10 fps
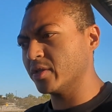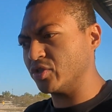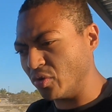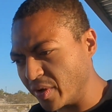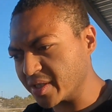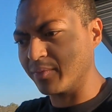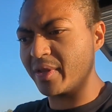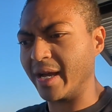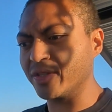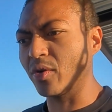doing
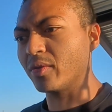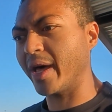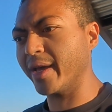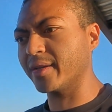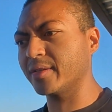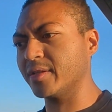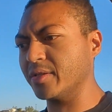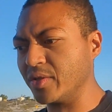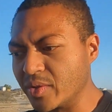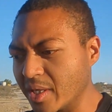something I don't like to
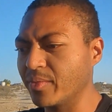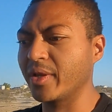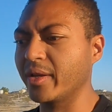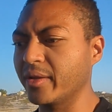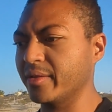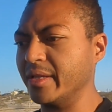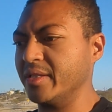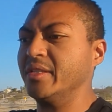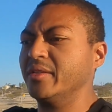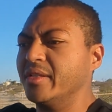do something
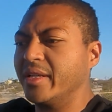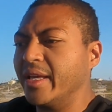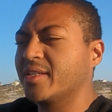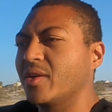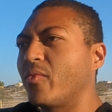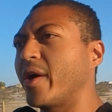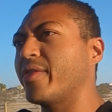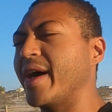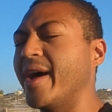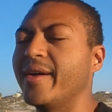to, to get somewhere
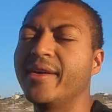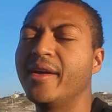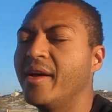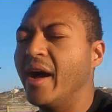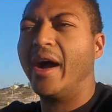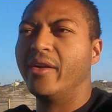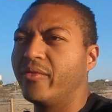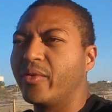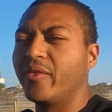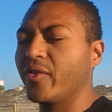that I
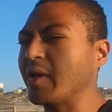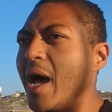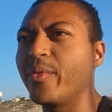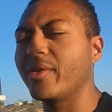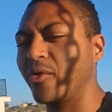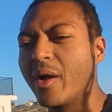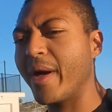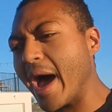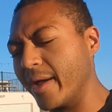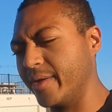don't really feel happy where I'm
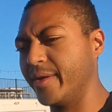at.